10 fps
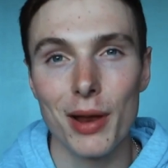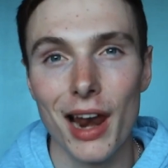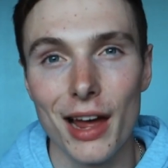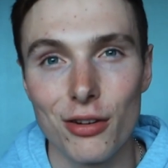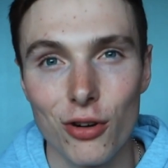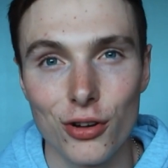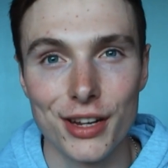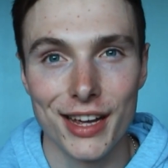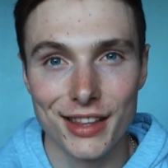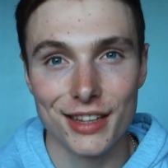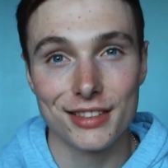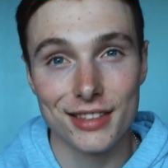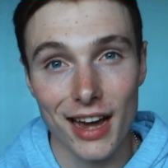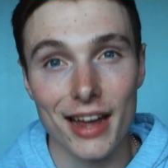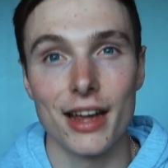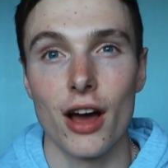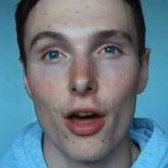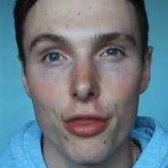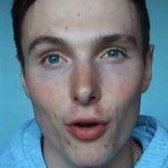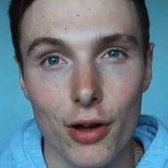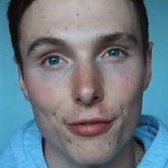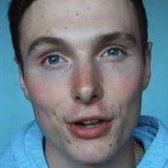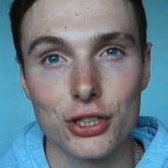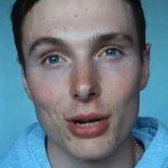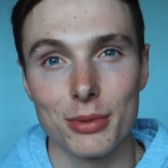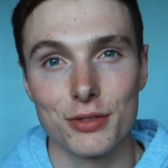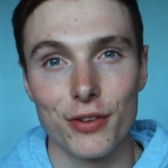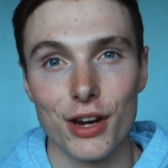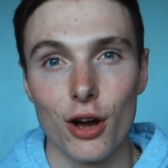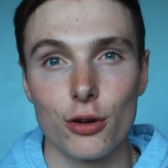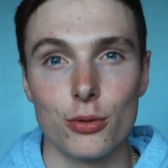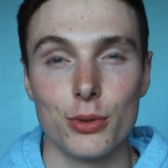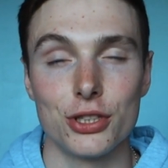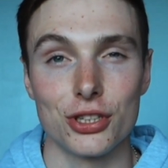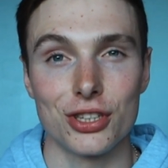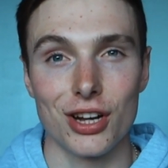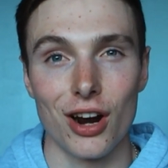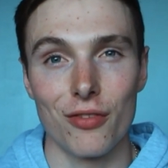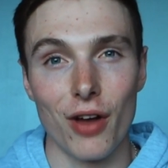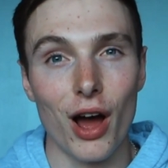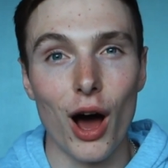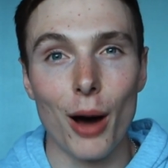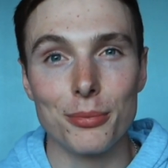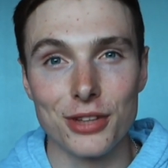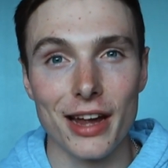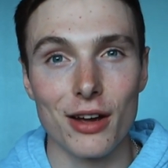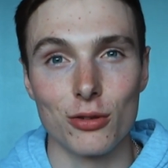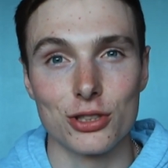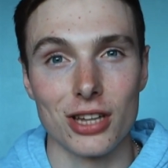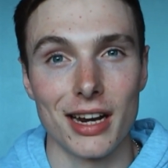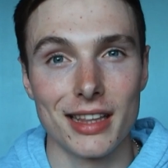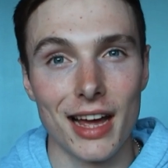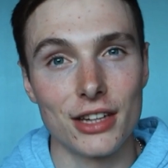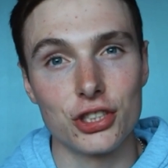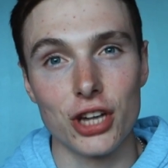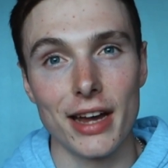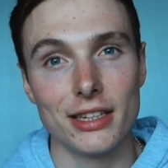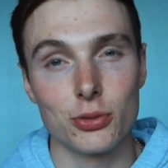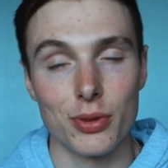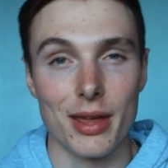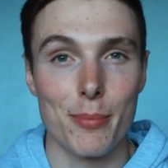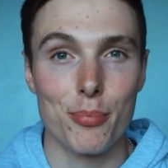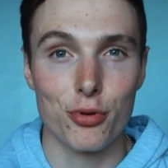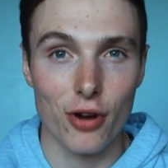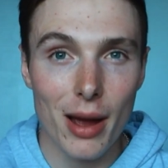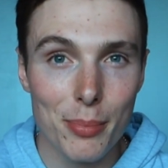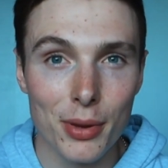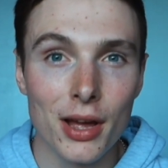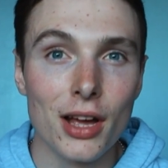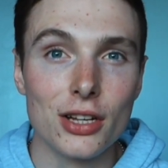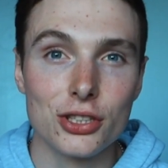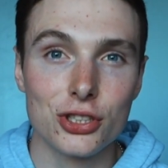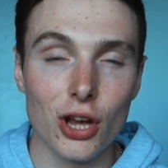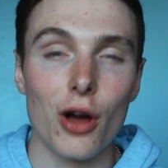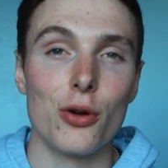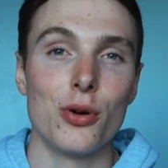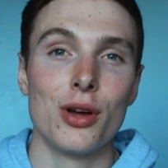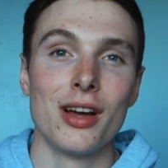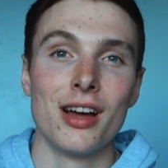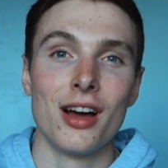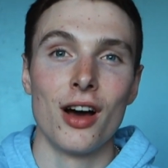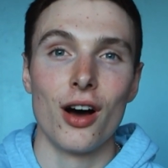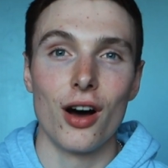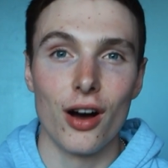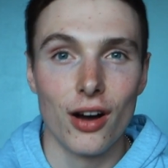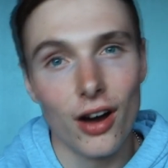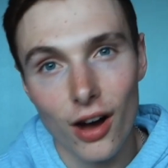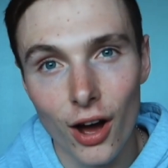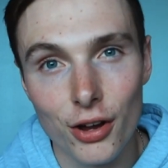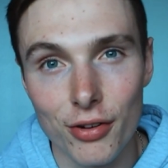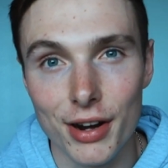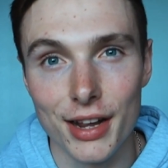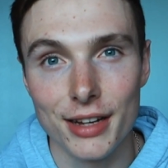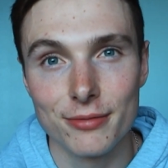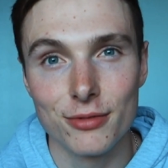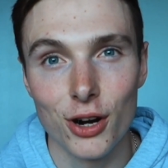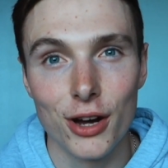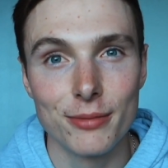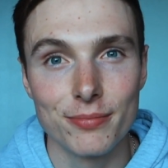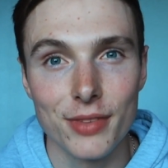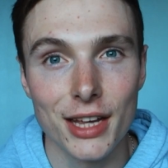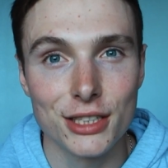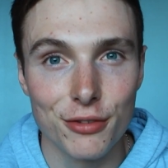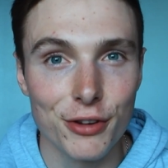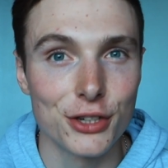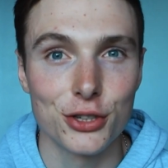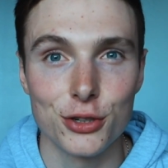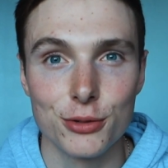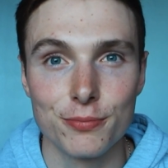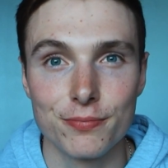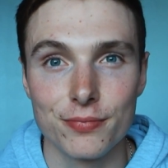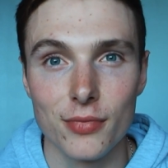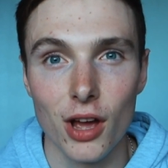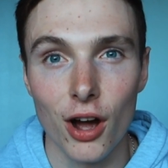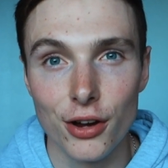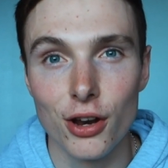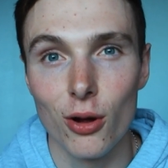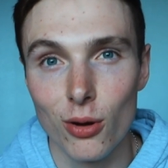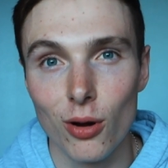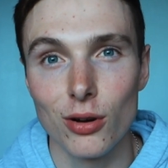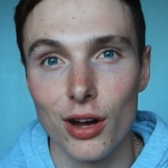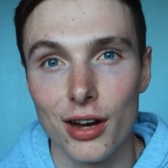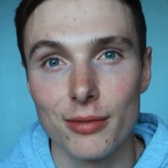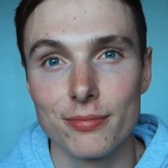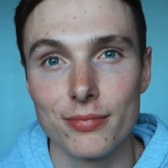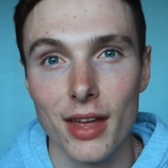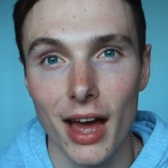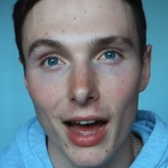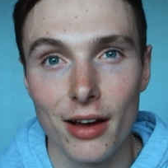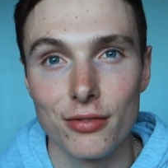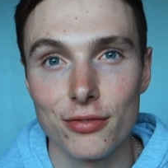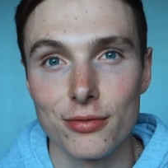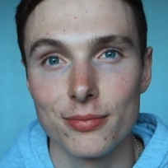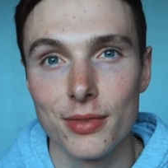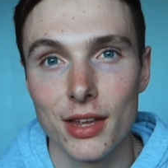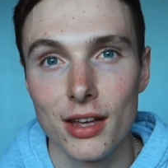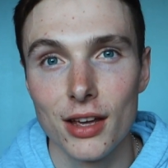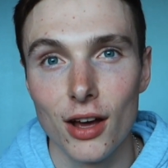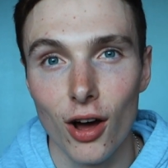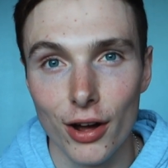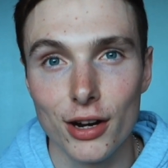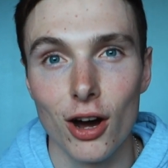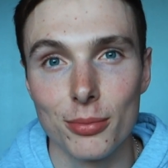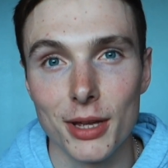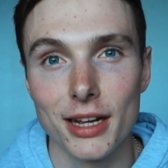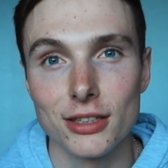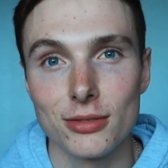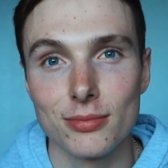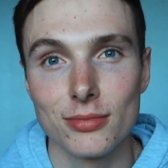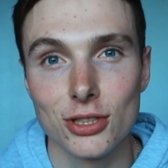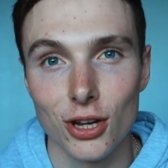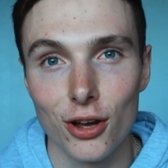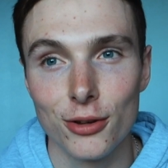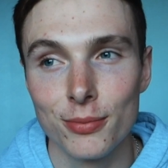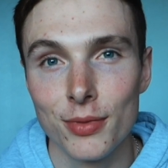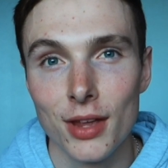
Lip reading: bit later on in the day. I thought I'd finish up this video with just a kind of like update on something that has changed within prep. So, are you ready? Right, it's official. I no longer have high carb days. So,